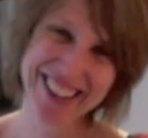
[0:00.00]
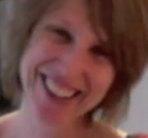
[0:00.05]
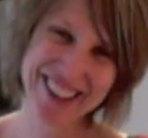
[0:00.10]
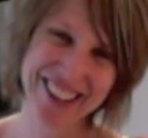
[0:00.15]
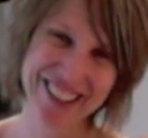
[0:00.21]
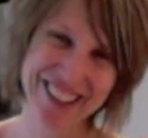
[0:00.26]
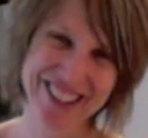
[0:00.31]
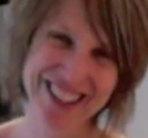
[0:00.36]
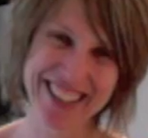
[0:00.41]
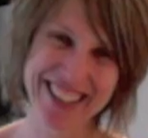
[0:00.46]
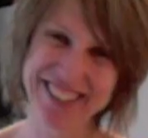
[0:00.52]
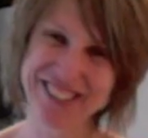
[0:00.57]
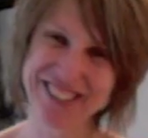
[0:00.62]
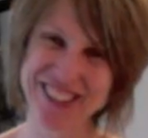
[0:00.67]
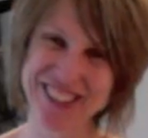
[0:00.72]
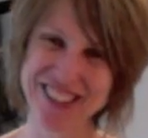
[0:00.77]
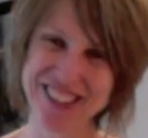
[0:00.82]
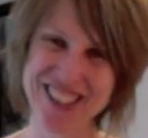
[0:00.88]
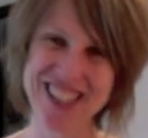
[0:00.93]
on day
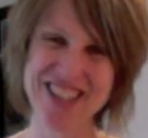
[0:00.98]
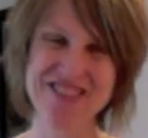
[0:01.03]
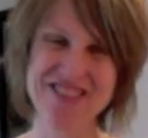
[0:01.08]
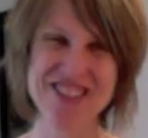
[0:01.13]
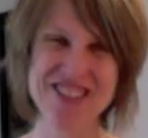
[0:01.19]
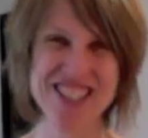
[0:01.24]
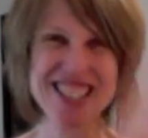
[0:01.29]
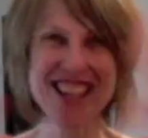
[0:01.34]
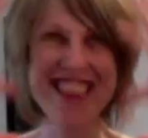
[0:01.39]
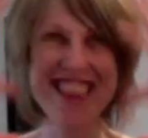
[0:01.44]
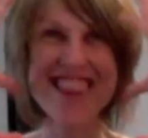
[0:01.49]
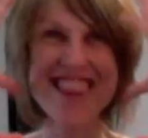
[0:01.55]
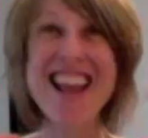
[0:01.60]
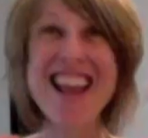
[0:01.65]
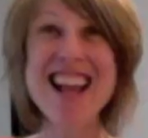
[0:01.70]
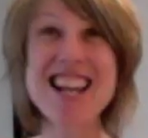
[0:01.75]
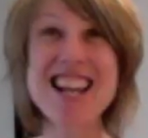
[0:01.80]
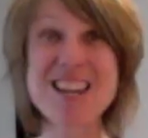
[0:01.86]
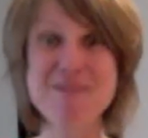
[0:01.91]
14 for you to
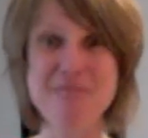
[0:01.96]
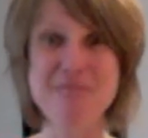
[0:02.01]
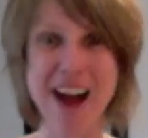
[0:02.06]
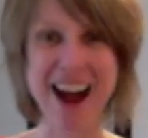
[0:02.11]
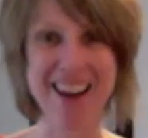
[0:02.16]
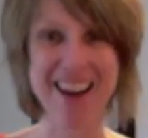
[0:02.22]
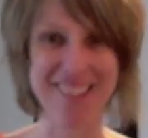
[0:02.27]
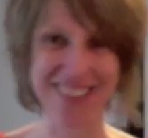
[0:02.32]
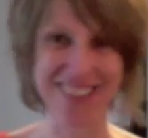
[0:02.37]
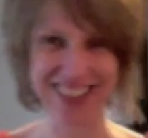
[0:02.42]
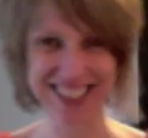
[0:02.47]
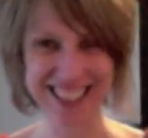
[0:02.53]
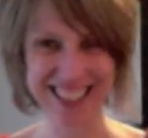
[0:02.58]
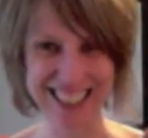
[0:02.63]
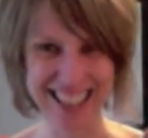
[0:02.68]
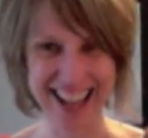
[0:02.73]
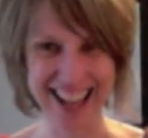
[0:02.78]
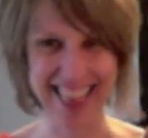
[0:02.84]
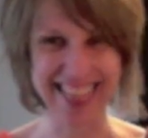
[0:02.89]
think about?
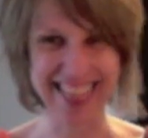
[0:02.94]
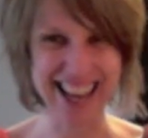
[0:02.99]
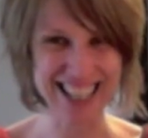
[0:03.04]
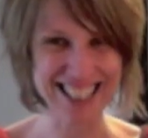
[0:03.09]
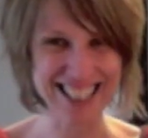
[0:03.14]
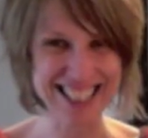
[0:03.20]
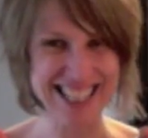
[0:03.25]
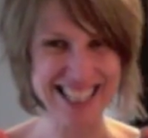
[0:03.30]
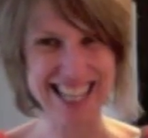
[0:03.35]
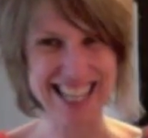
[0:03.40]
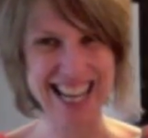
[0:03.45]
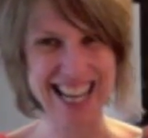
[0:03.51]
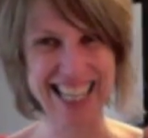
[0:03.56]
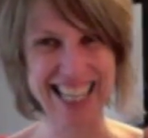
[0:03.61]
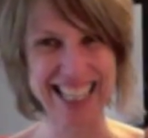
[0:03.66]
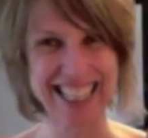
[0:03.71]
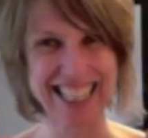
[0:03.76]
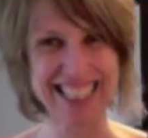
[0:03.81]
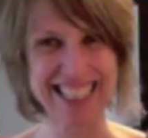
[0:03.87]
That's the
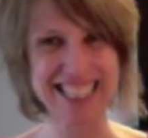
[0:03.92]
thing.